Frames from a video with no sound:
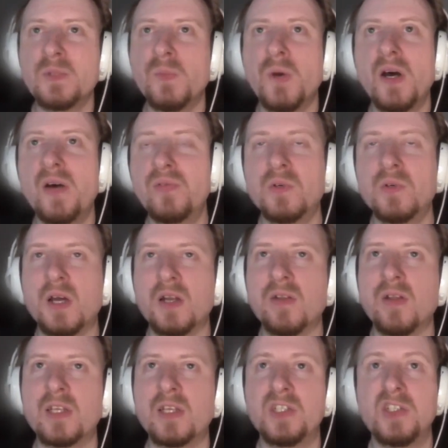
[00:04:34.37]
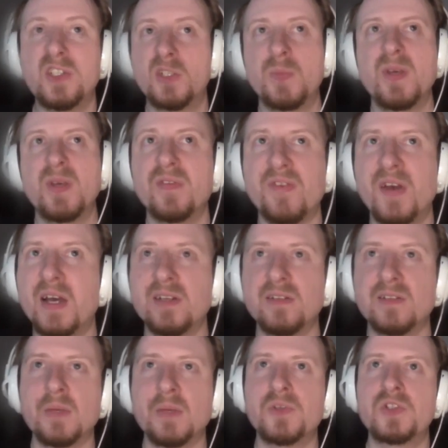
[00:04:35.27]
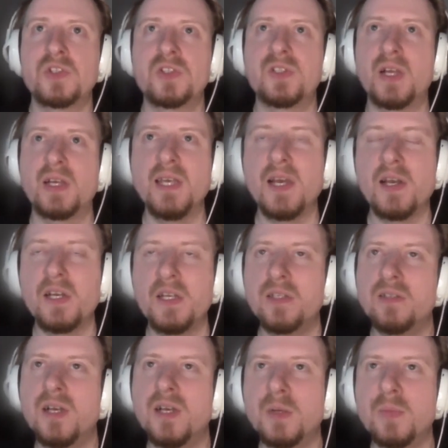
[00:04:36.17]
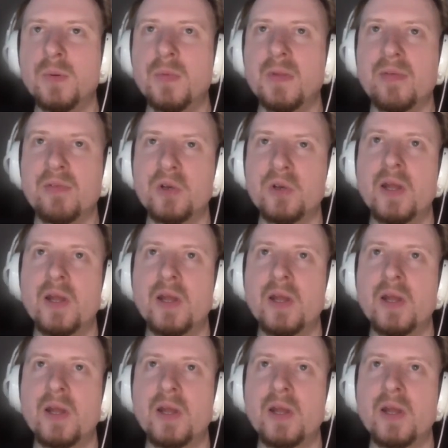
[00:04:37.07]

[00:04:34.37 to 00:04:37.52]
Marvel, kind of like she's just a big fan and it's just like I